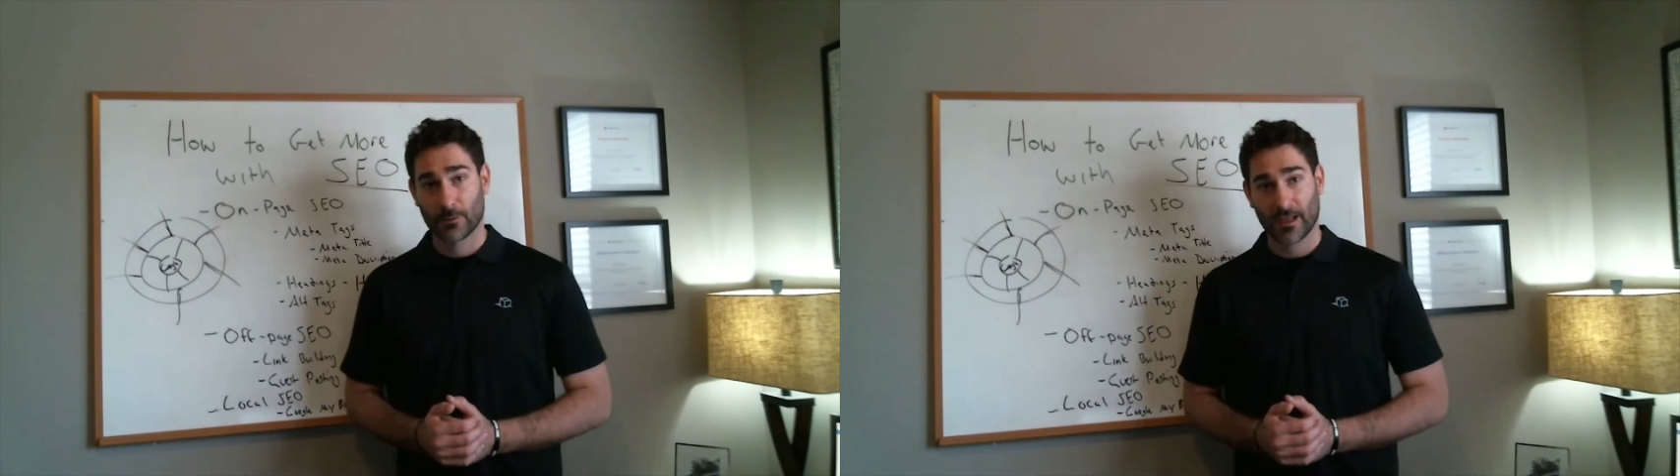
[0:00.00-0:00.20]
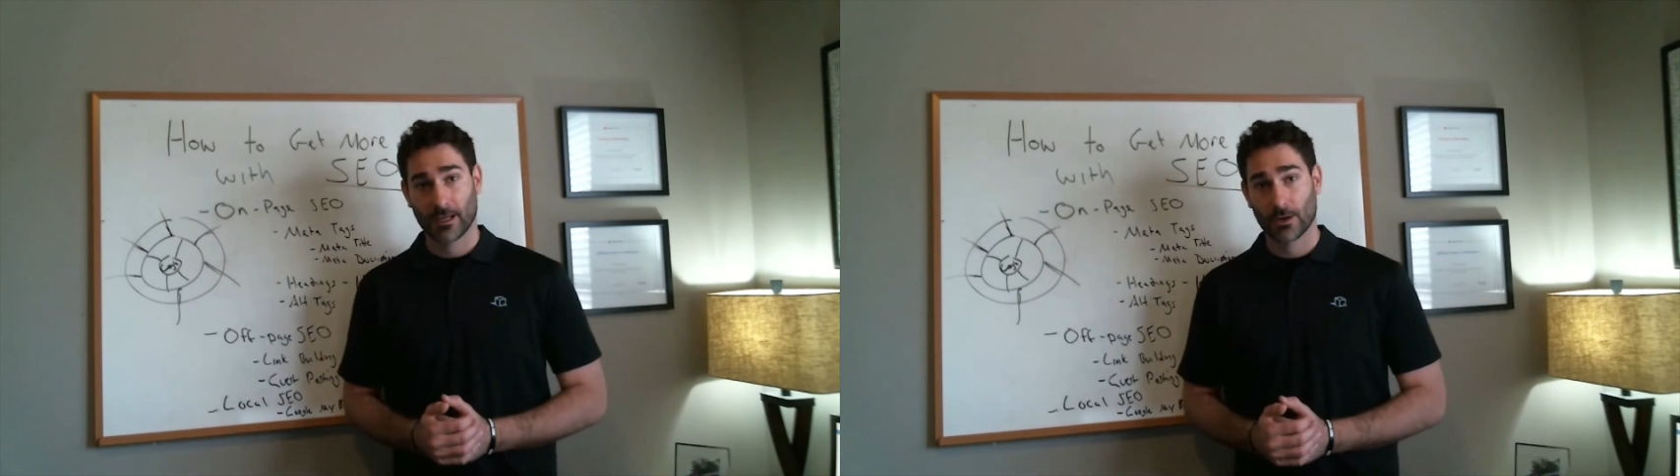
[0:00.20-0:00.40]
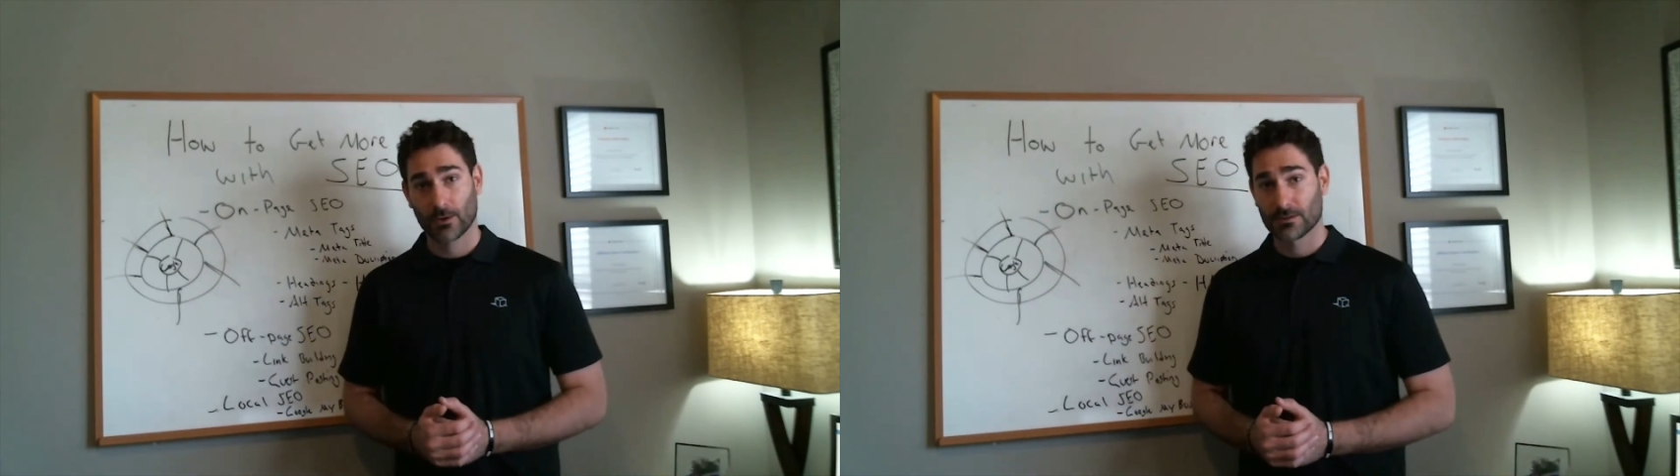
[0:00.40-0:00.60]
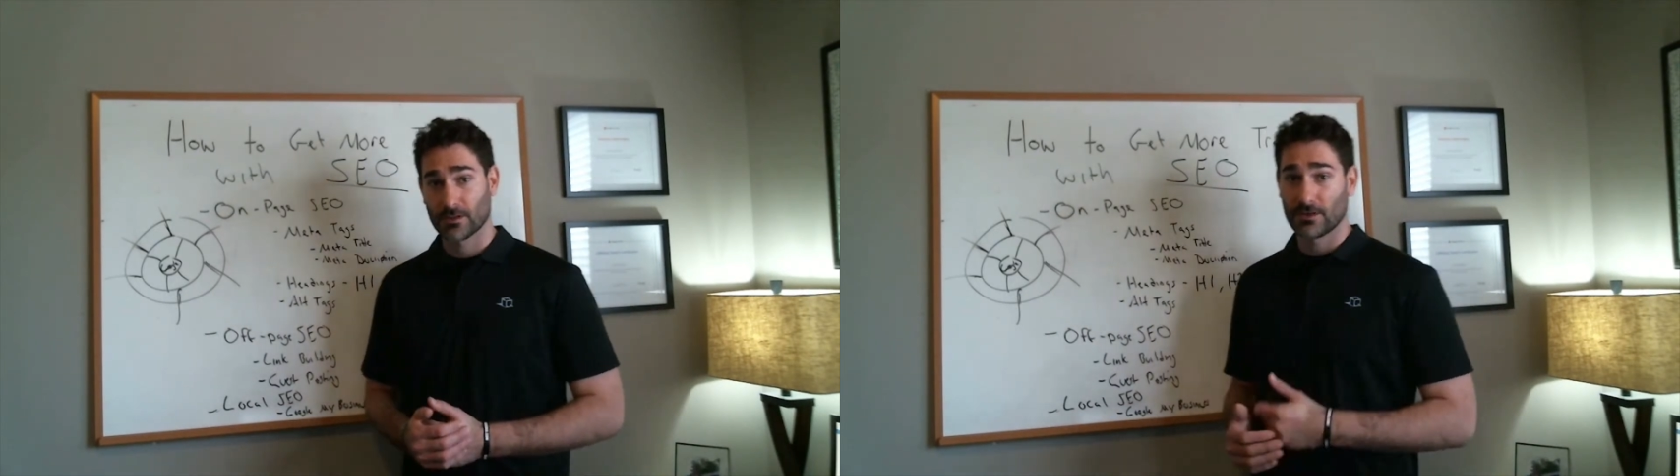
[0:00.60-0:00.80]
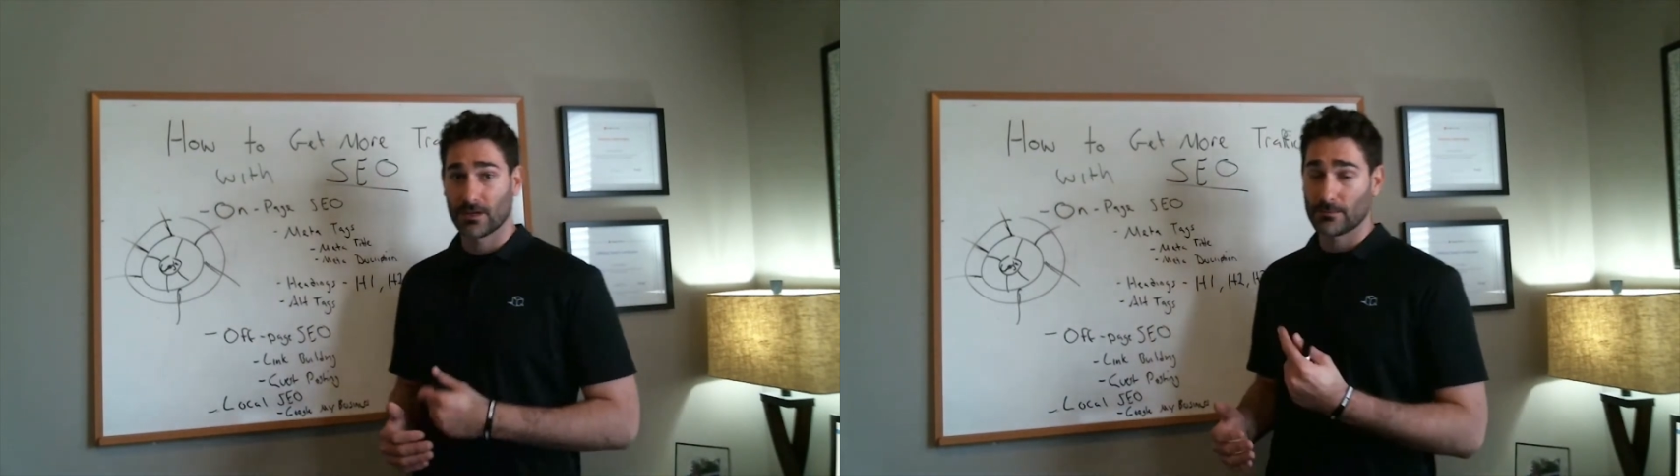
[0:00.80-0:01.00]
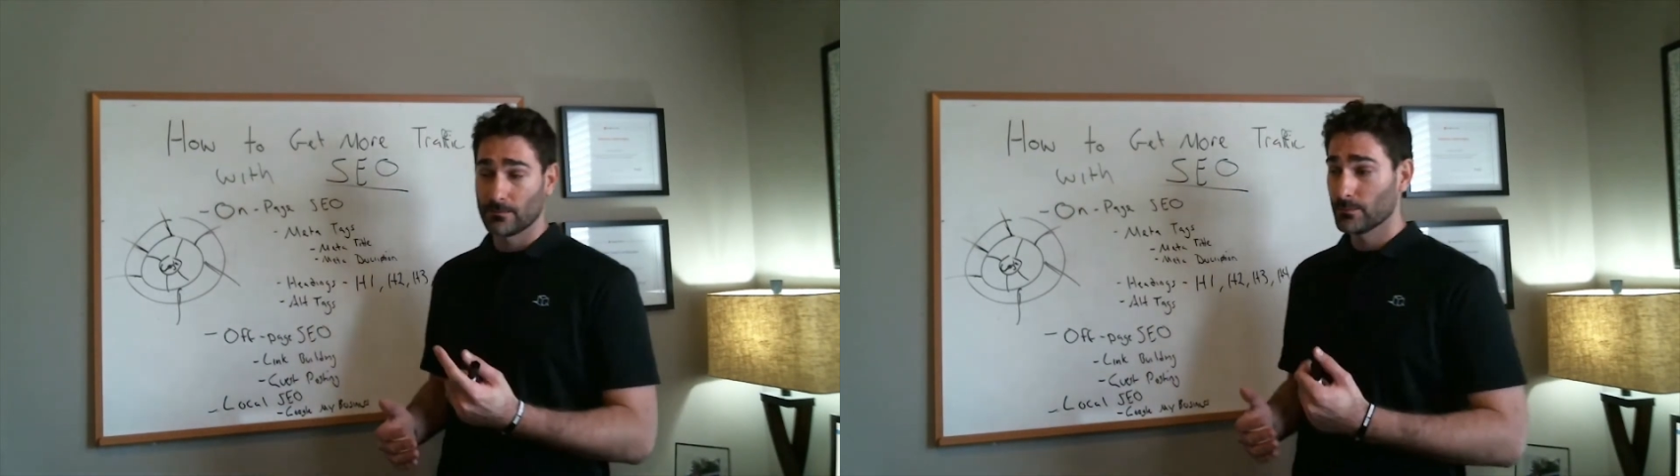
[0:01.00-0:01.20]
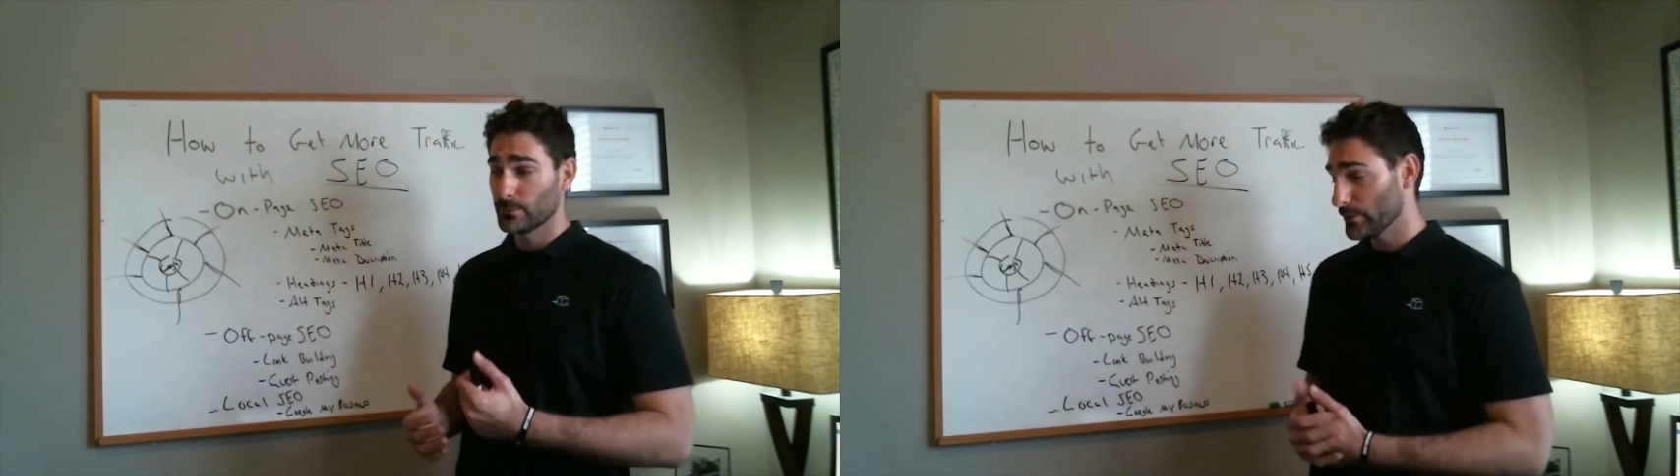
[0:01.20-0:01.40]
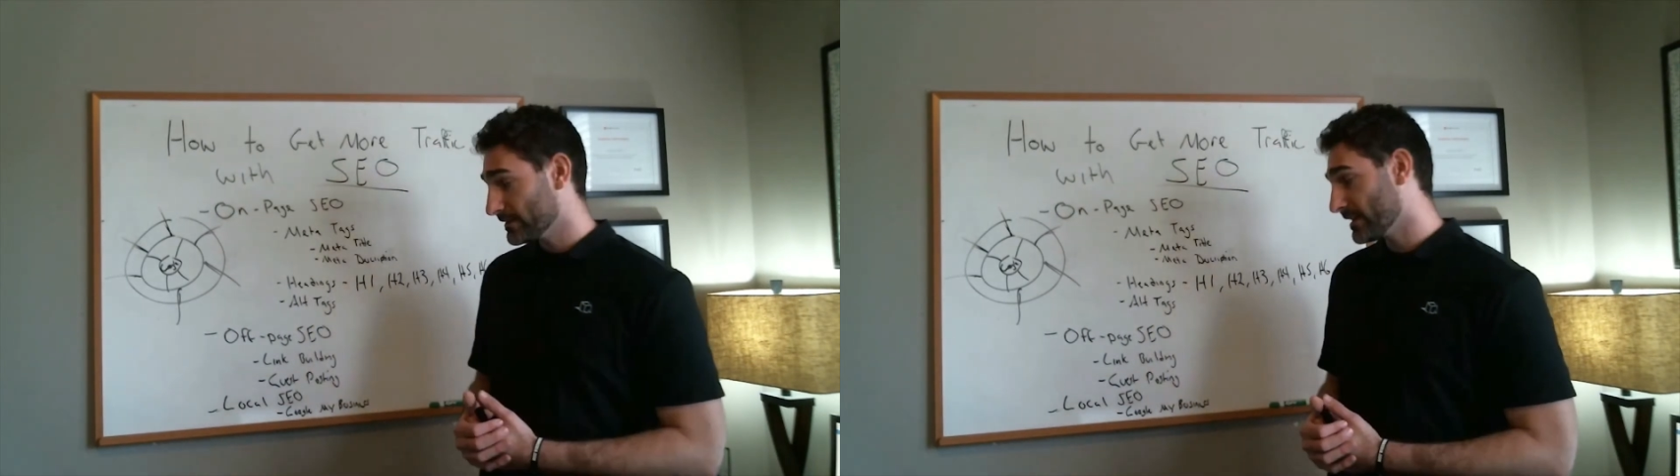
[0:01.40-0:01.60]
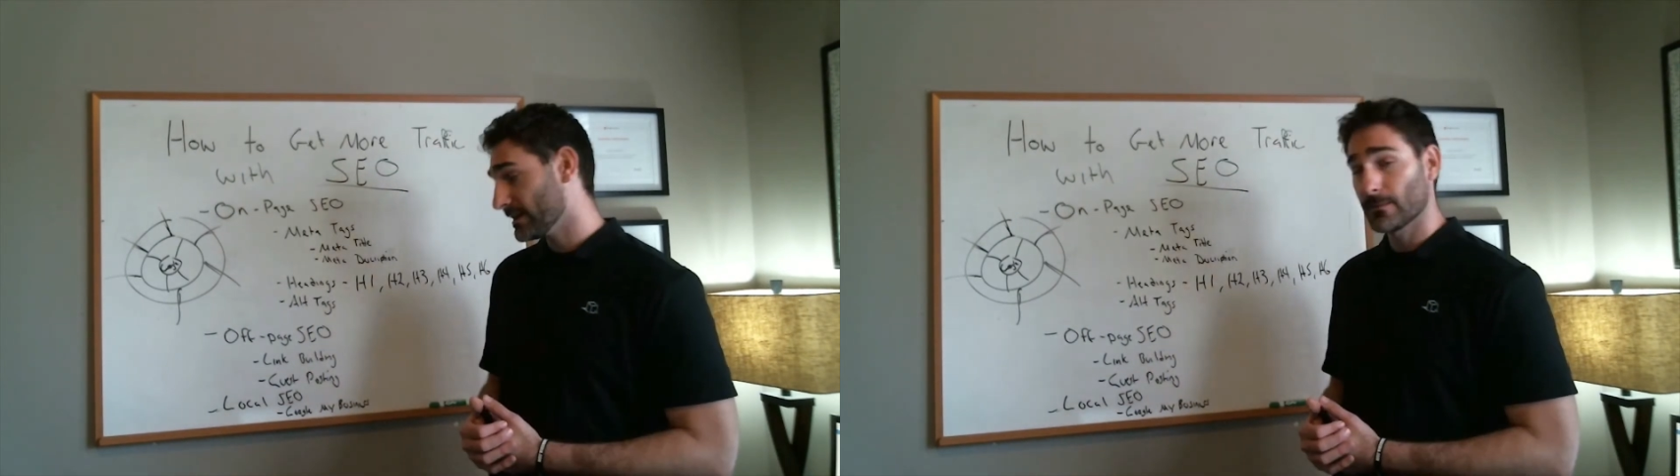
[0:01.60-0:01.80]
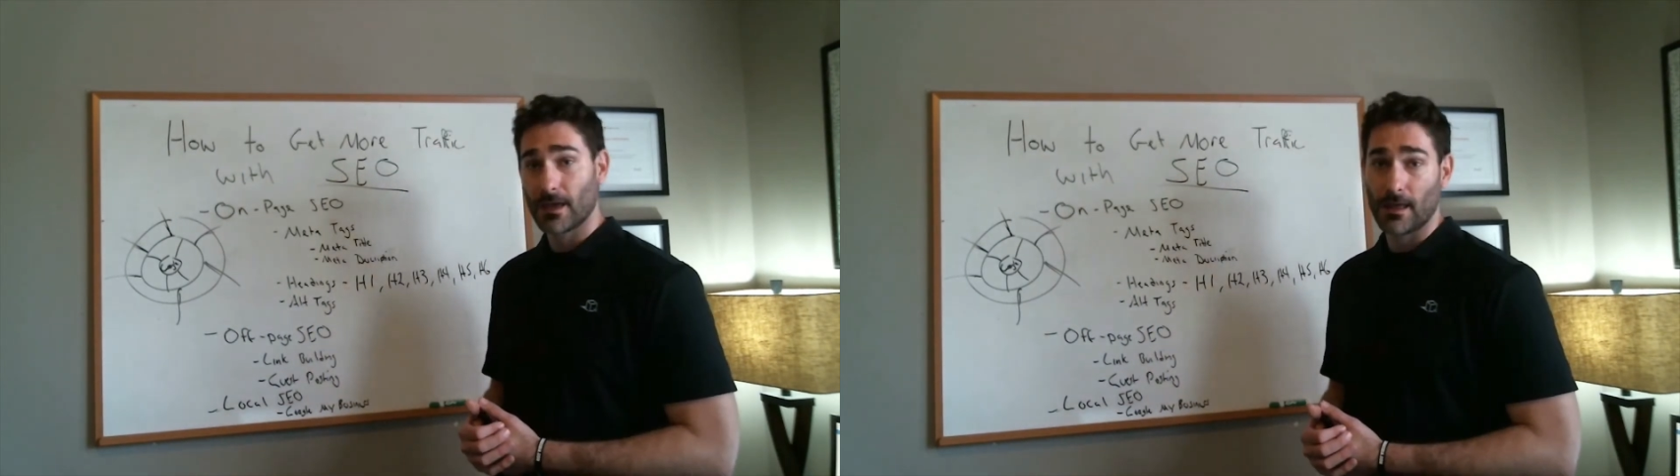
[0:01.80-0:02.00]
that code so you can prove to
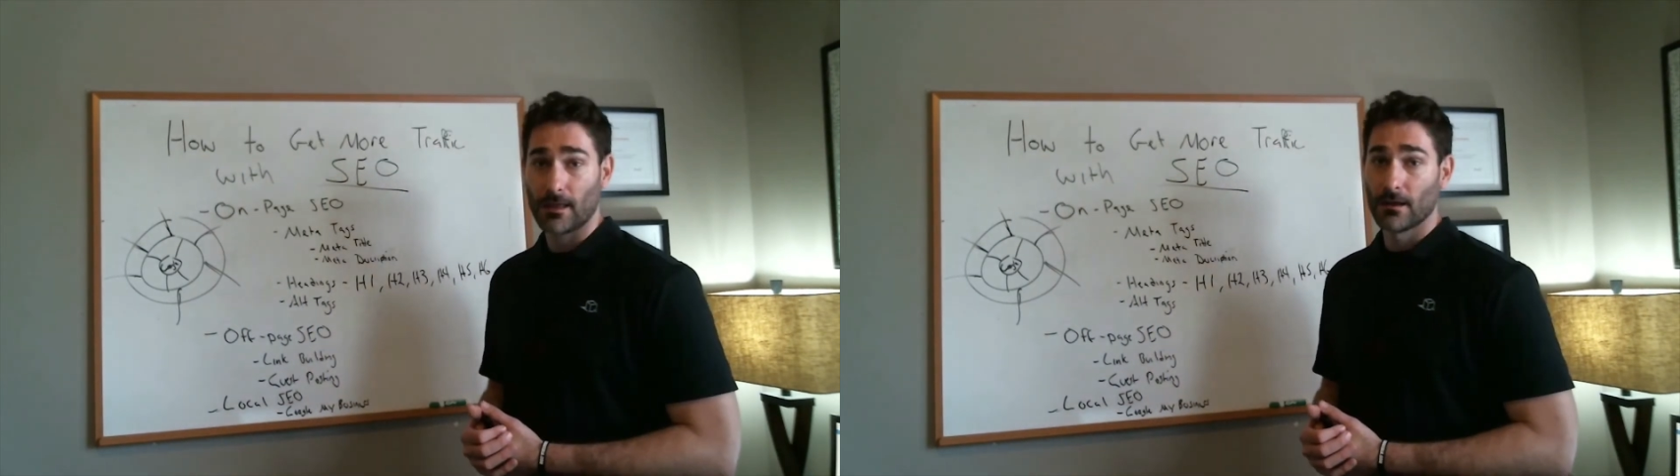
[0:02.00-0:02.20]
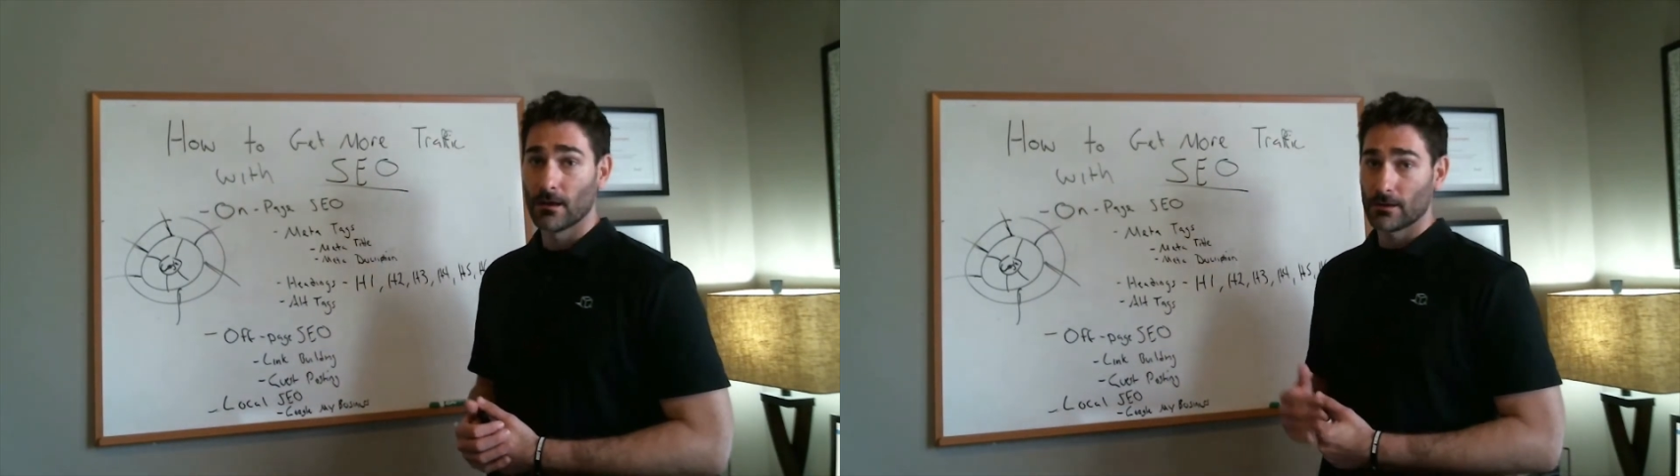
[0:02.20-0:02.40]
them that